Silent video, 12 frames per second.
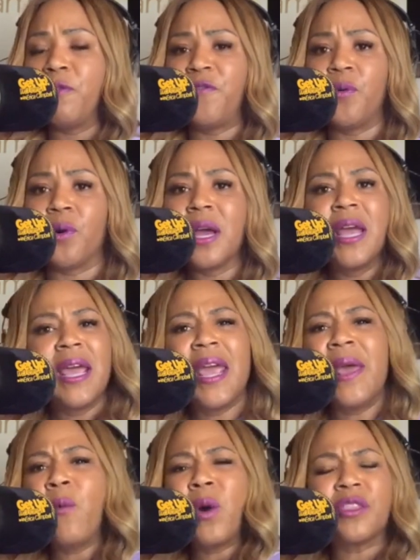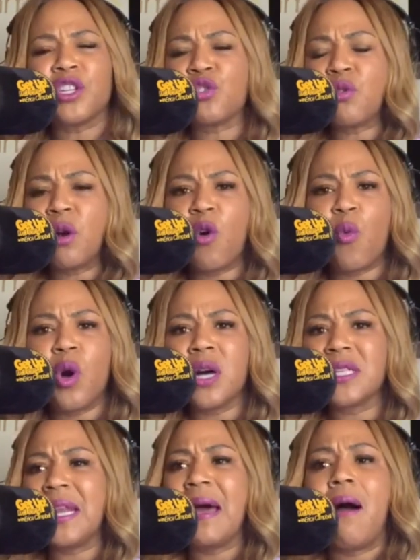before and what the struggle
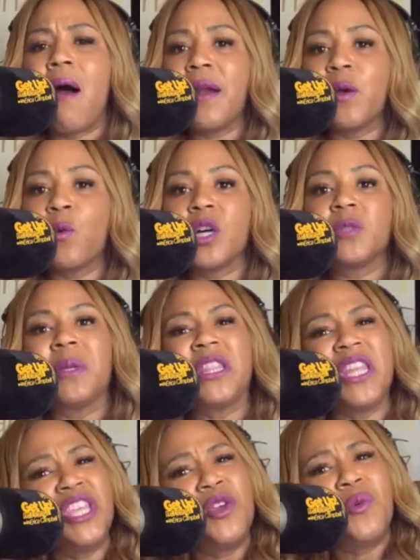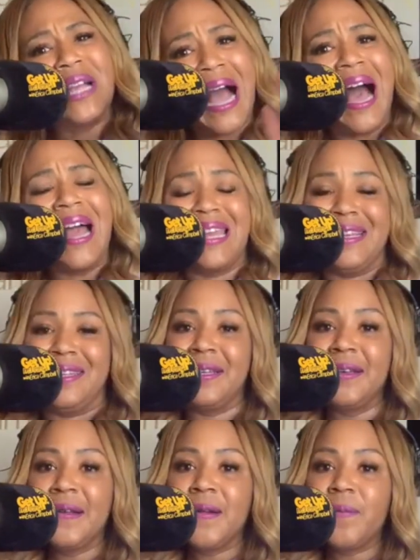was and how hard it was, but then you got it.
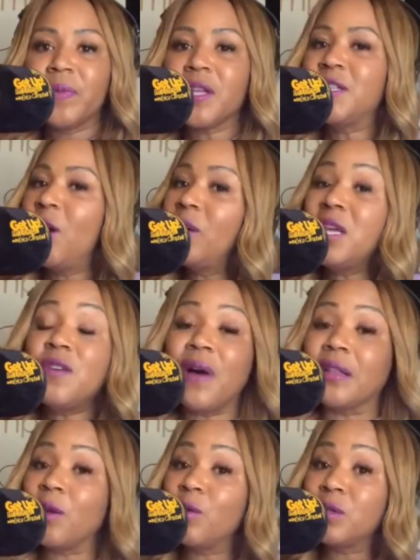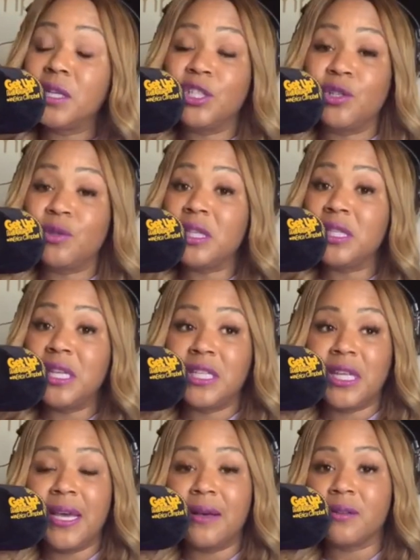Don't leave out those good, juicy
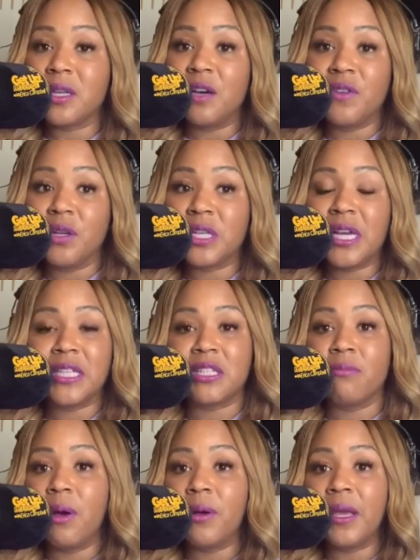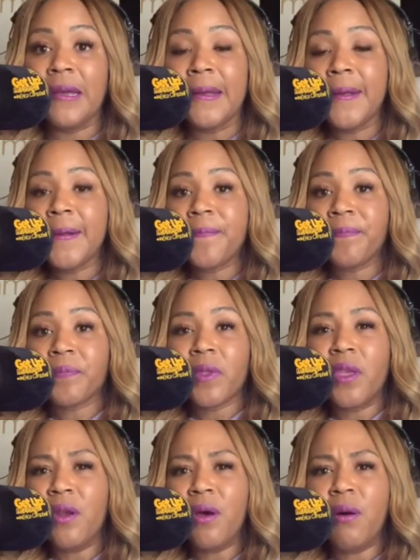details of your testimony,
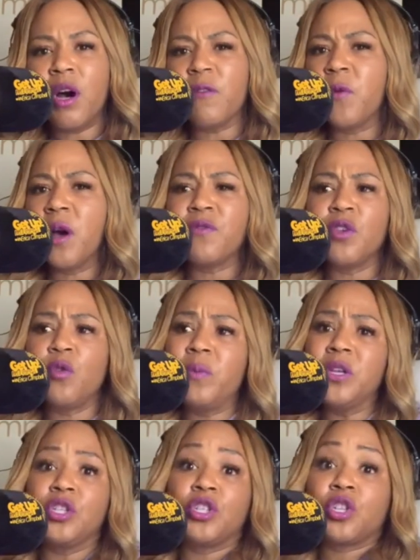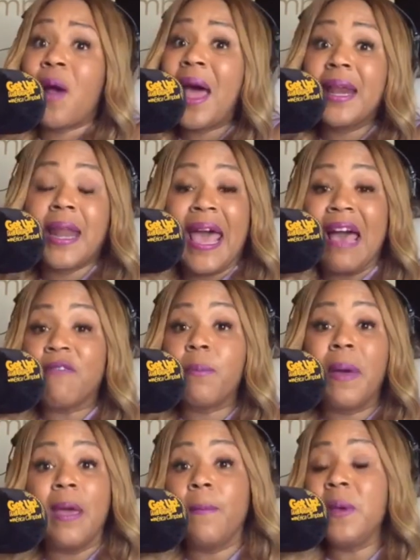you know, of you've been trying to have a
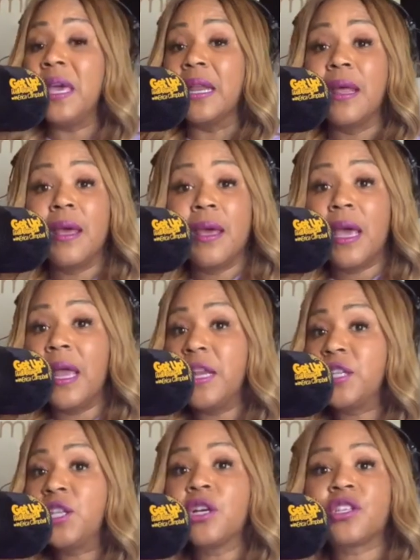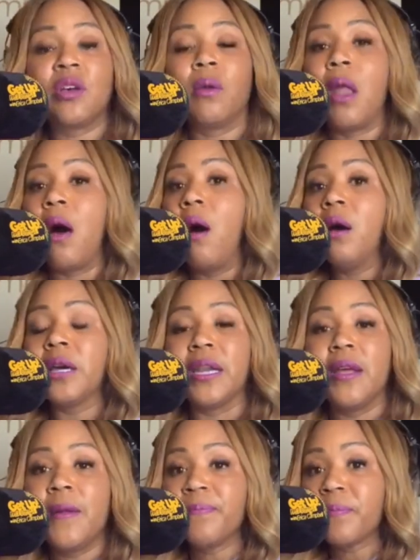baby and it took so long
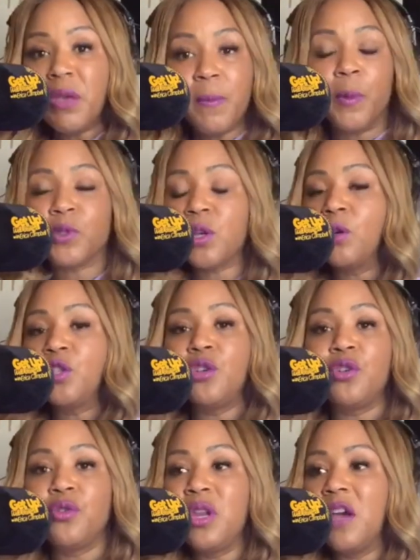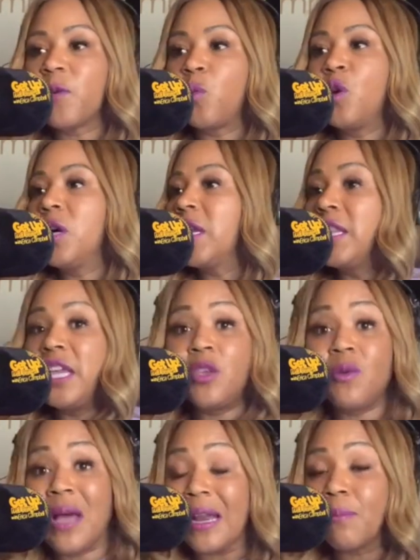and people told you you never would. And then you
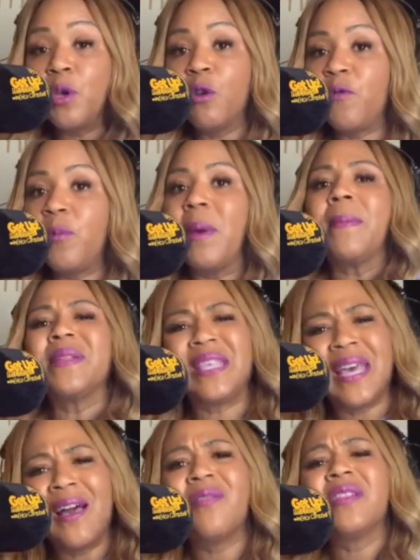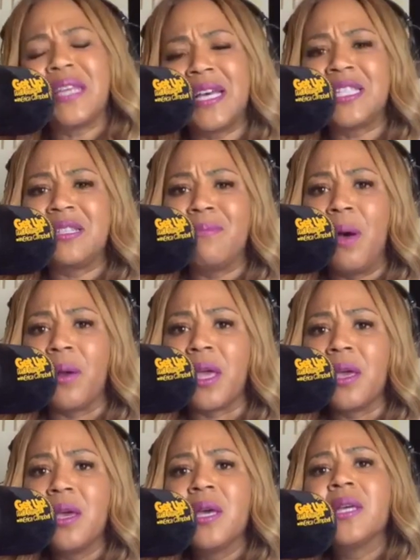got a beautiful baby. Tell the testimony.
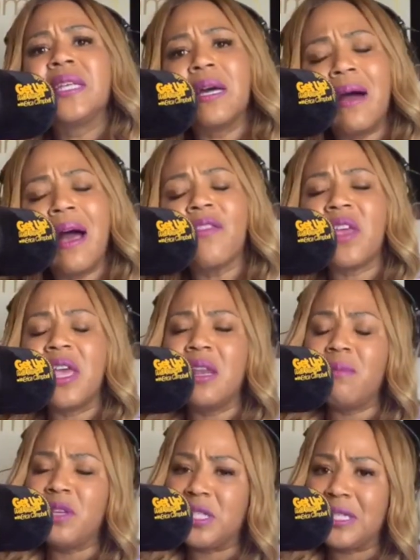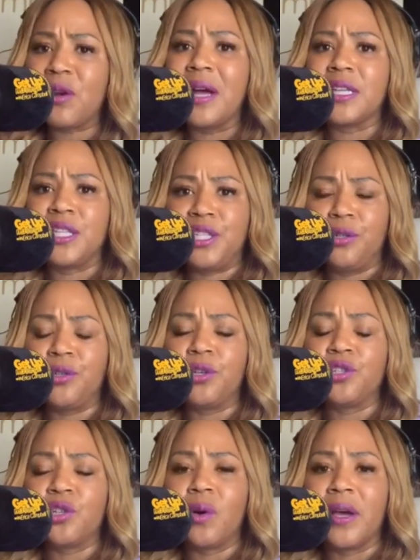Tell how the enemy tried to steal your
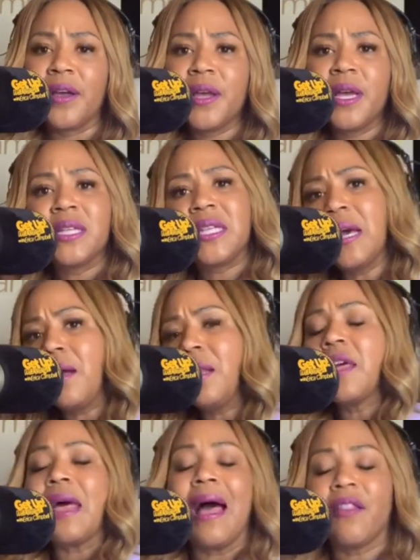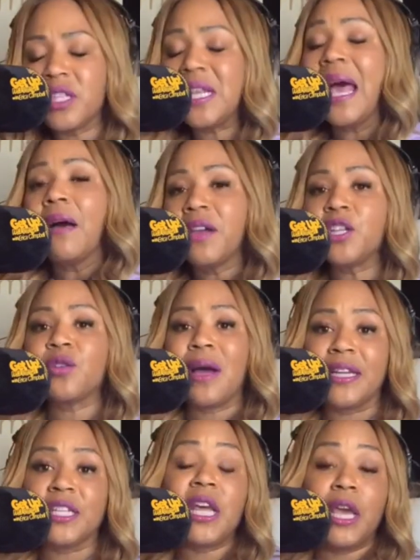joy. Tell it how he
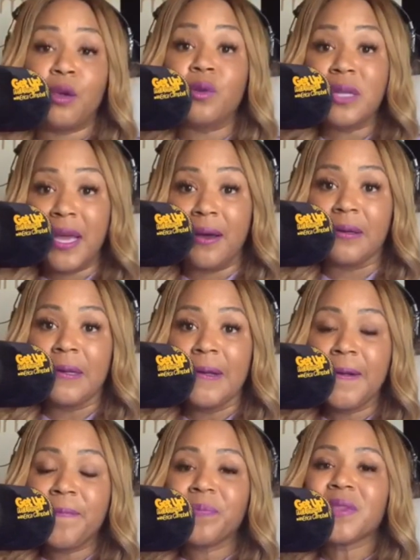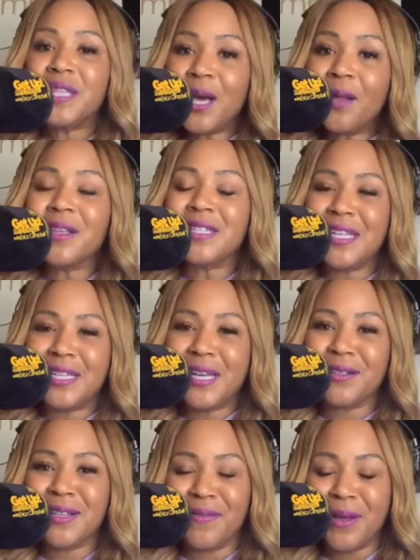tried to take you down. Tell the
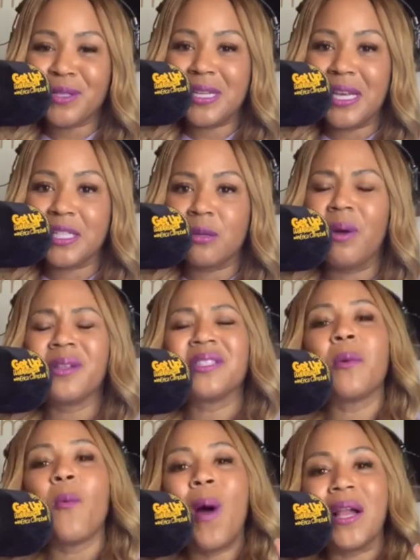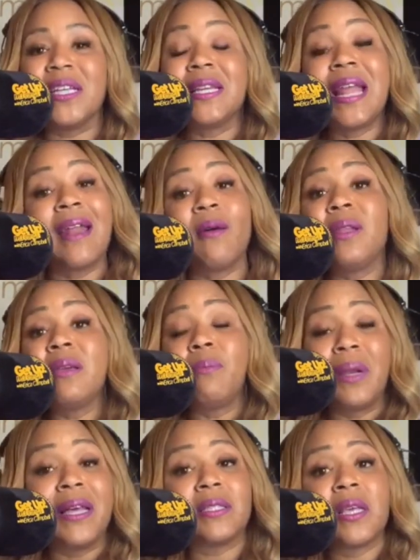details of those testimonies and watch it not only
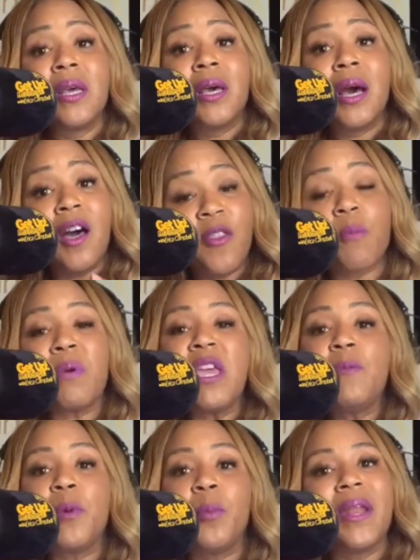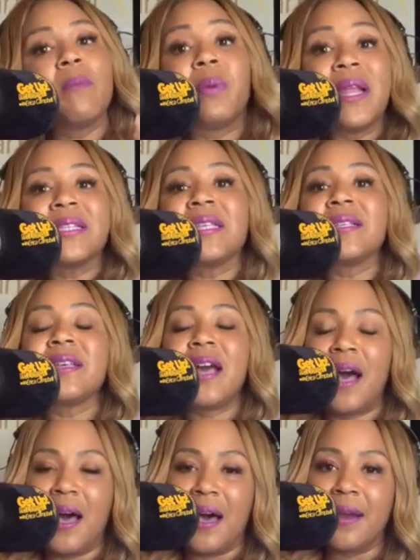bless other people, but it blesses
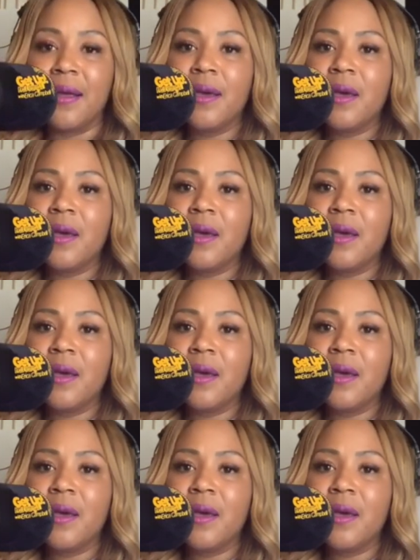God.